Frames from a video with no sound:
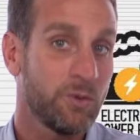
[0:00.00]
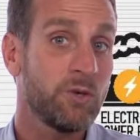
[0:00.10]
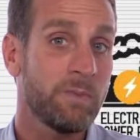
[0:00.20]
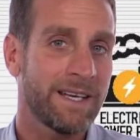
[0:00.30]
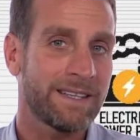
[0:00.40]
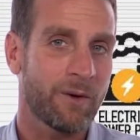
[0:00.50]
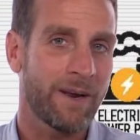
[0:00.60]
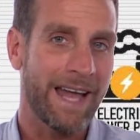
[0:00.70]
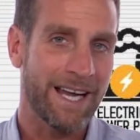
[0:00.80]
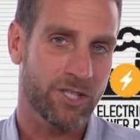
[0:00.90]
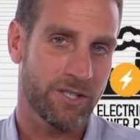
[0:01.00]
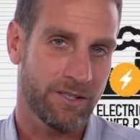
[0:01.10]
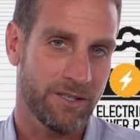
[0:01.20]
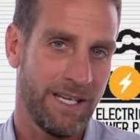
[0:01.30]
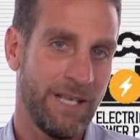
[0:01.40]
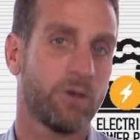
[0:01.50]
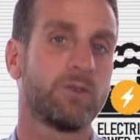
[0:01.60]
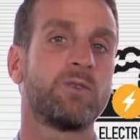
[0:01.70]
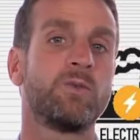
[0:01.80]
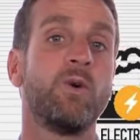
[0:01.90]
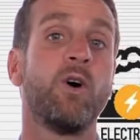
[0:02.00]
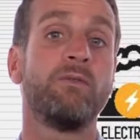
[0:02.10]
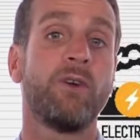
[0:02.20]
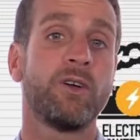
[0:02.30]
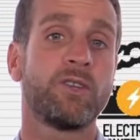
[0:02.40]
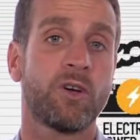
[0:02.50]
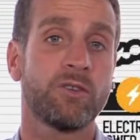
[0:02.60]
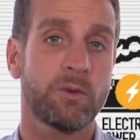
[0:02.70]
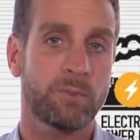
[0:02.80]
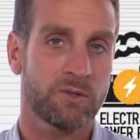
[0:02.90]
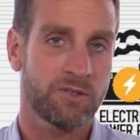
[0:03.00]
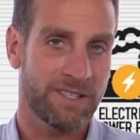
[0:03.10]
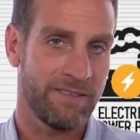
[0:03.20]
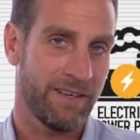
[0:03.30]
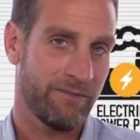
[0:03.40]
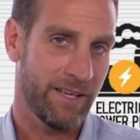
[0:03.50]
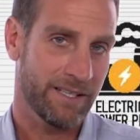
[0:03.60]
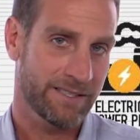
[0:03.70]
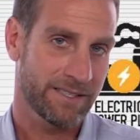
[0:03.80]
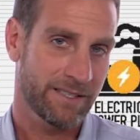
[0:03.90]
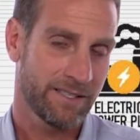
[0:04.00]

humanitarian action in order to avoid counterproductive effects.